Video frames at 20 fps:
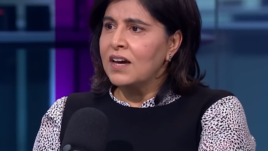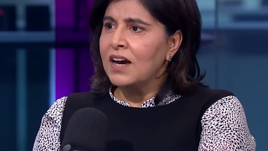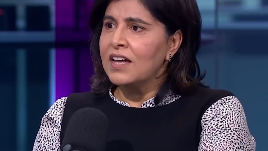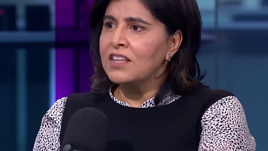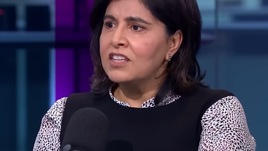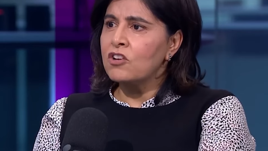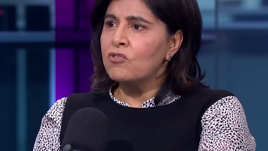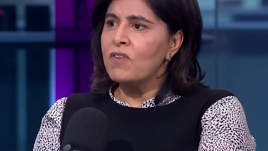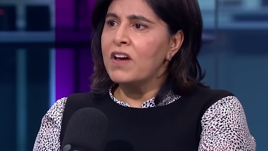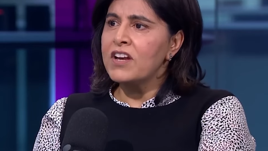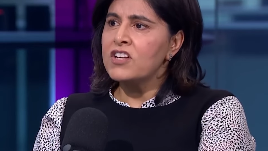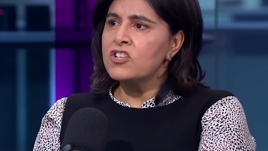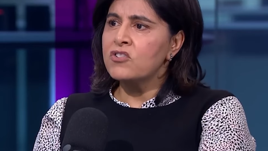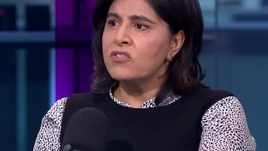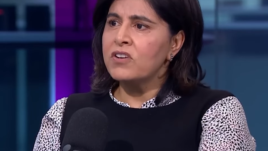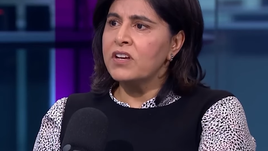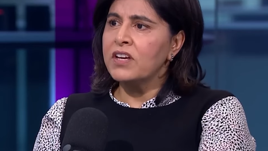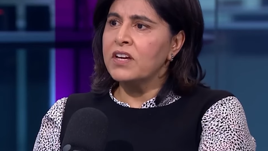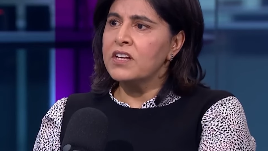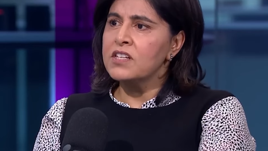and the
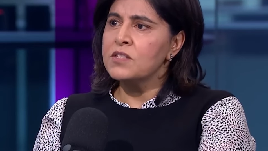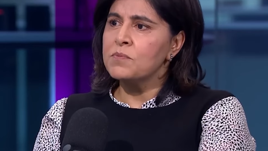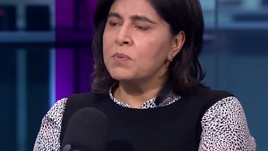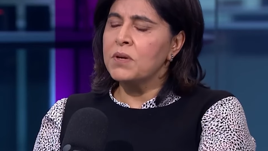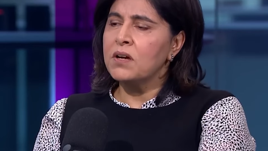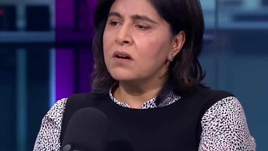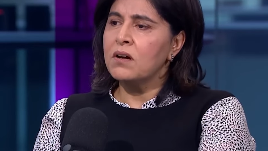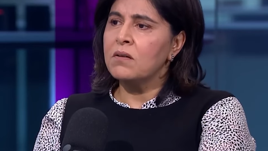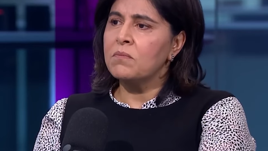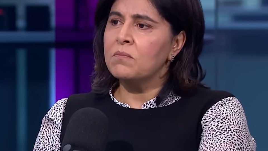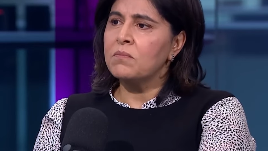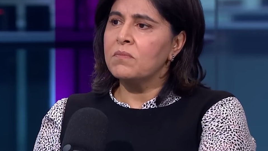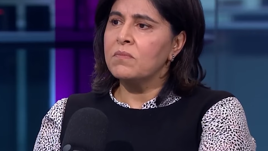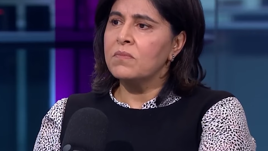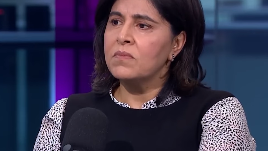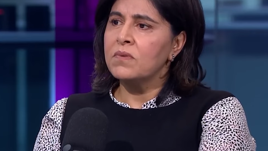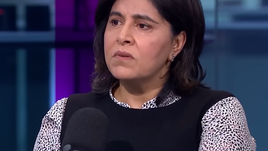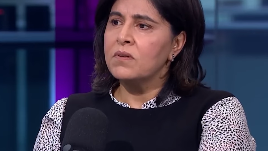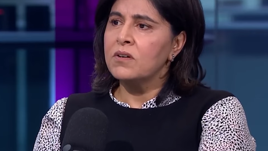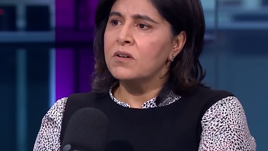rhetoric has become
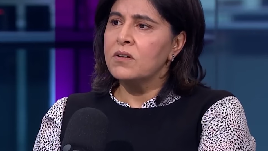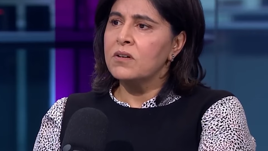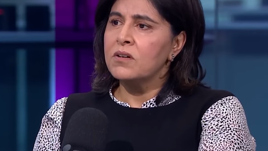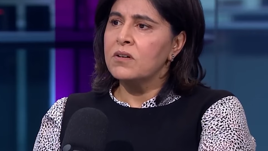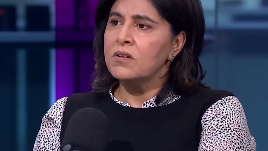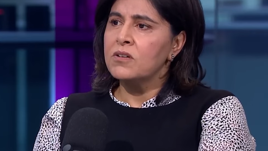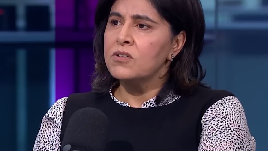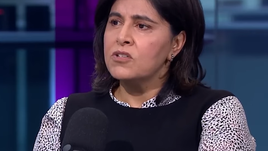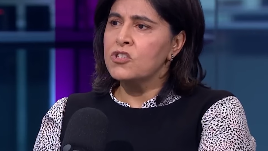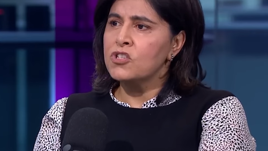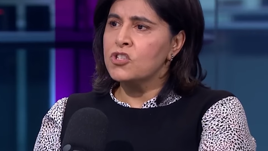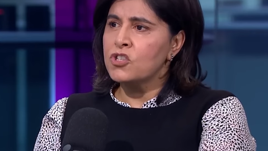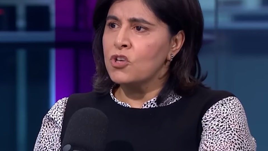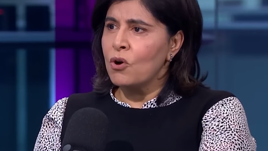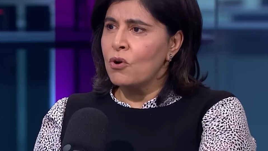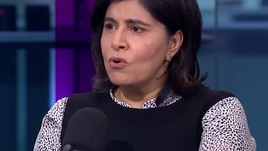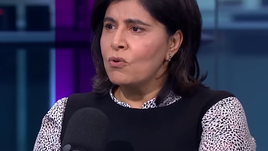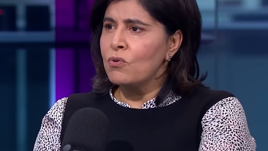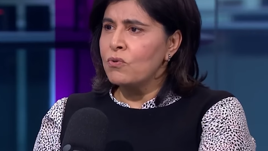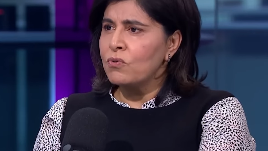
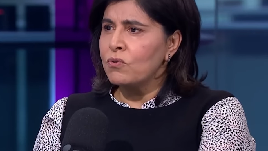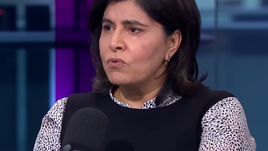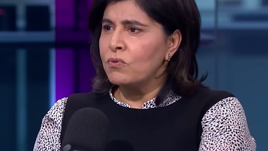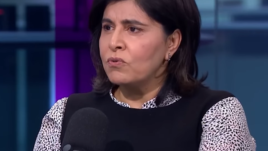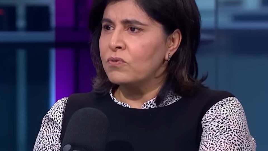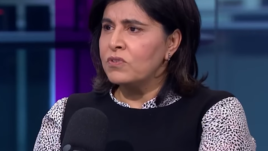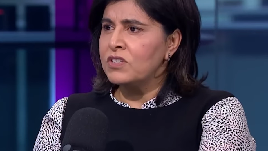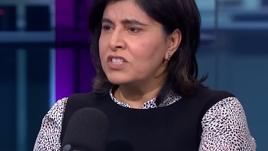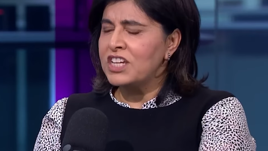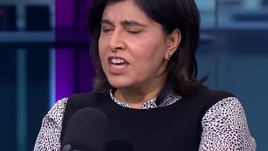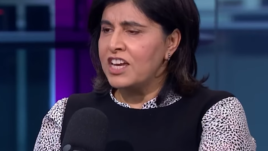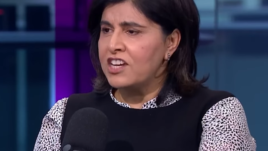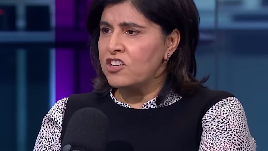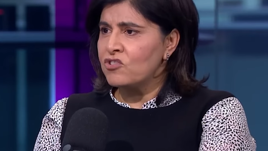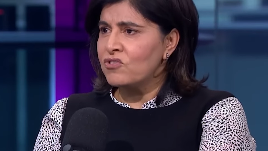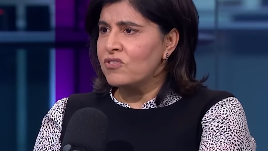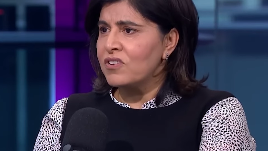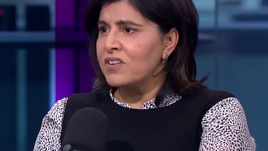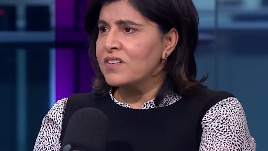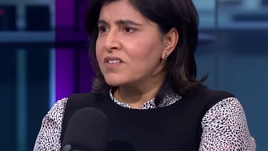so
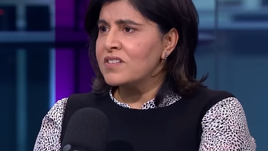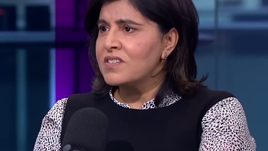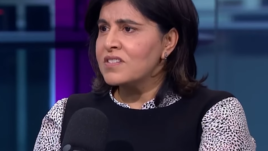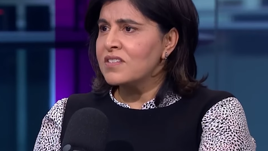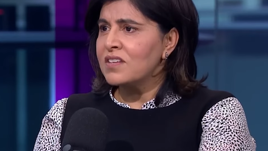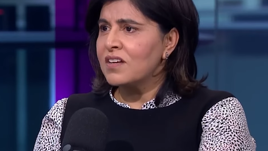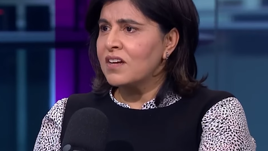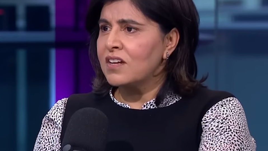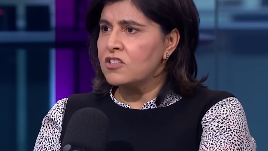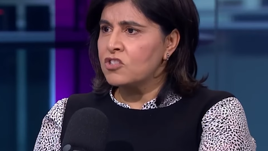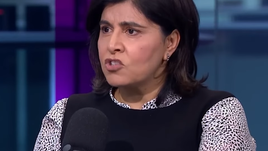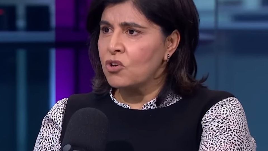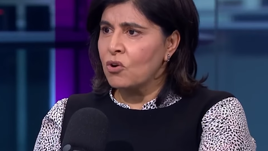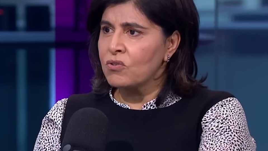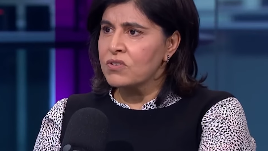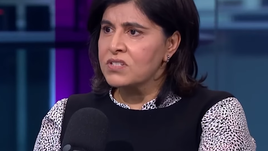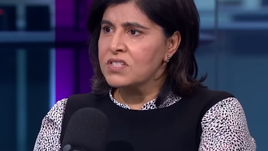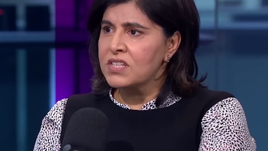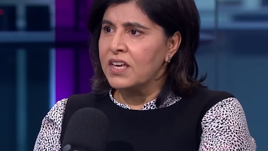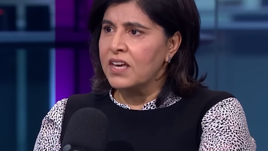dangerous and
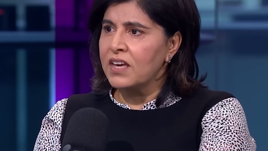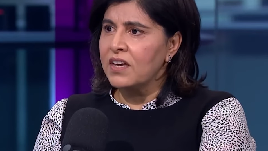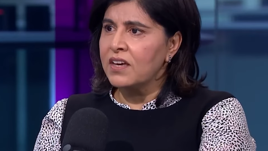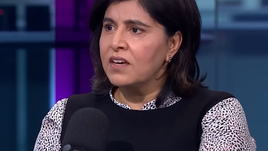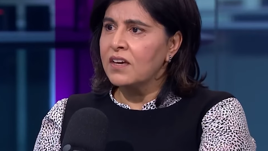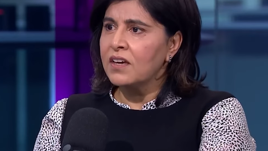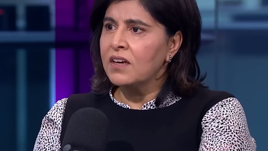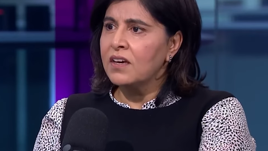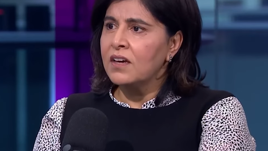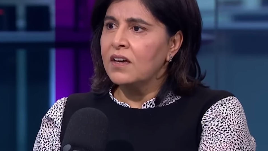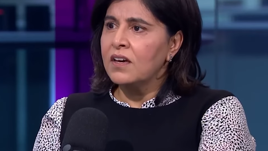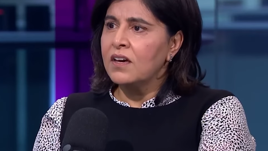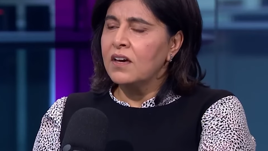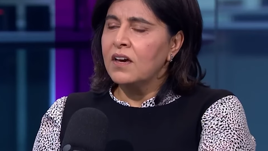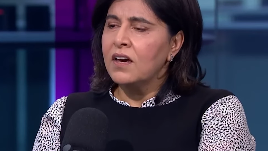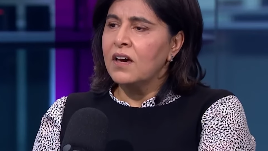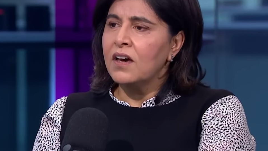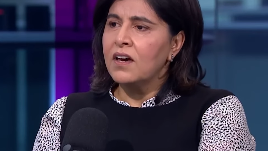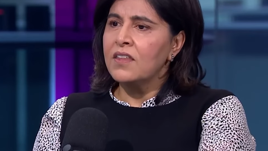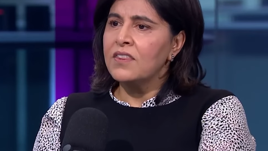toxic
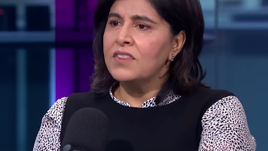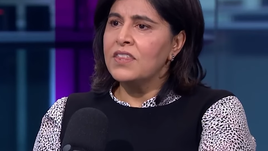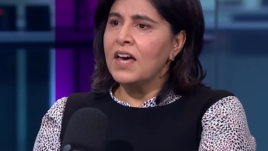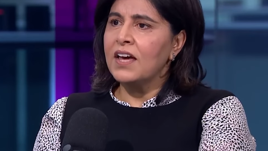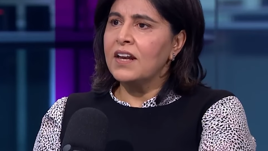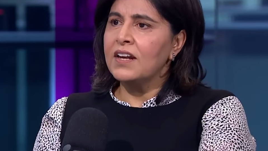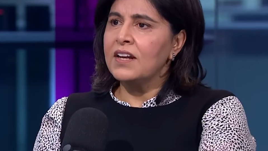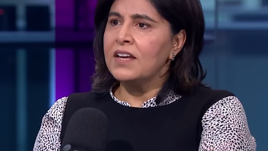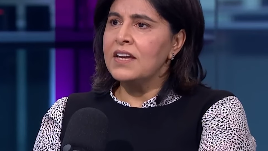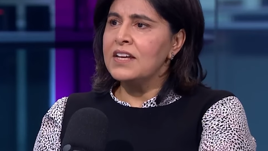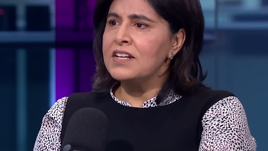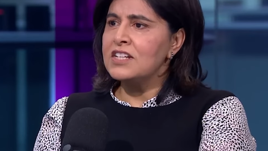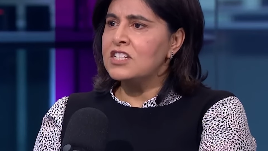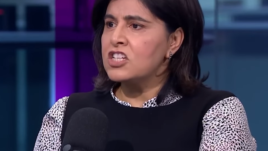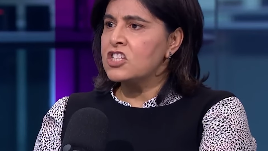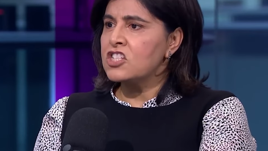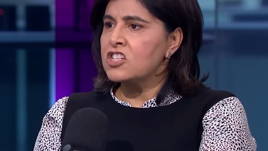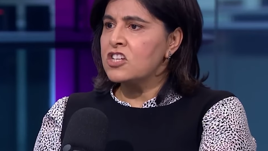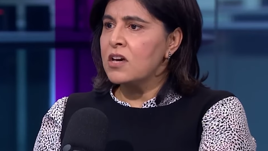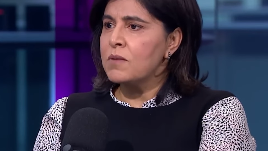that it
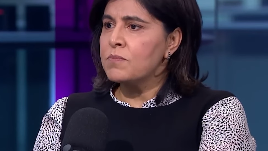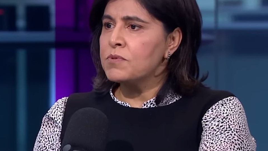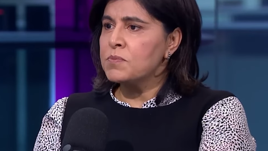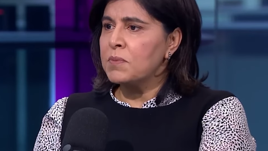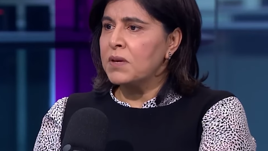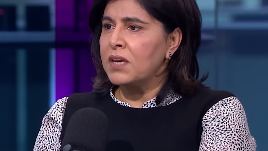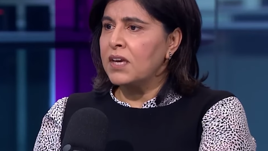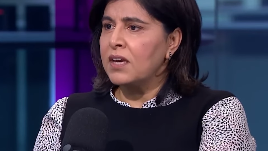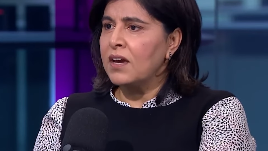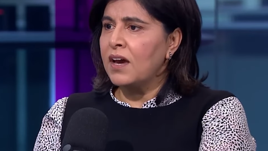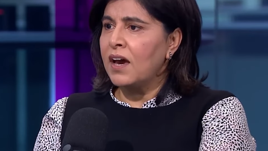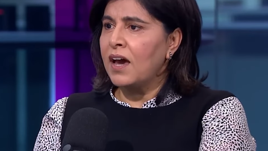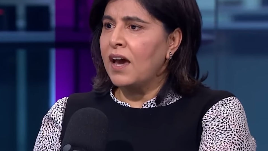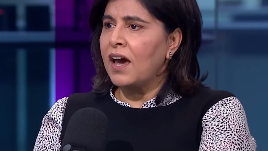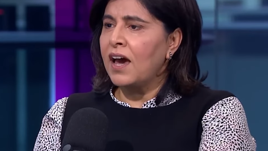disturbs me.